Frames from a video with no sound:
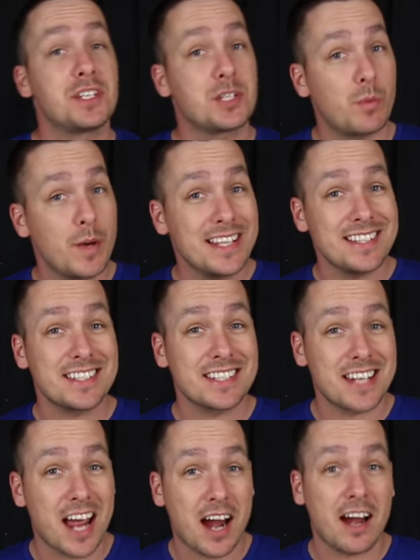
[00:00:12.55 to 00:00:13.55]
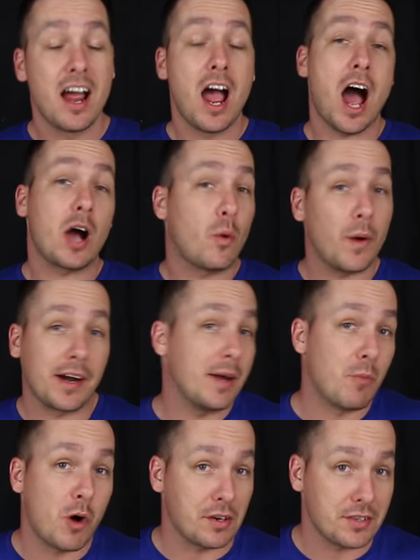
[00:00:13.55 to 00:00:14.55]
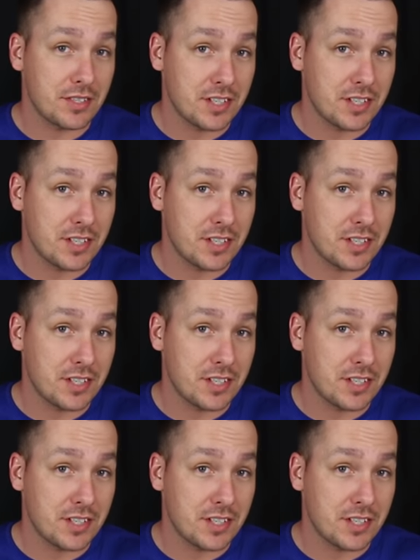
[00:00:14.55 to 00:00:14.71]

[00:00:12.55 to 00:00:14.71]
the Twin Star aquarium water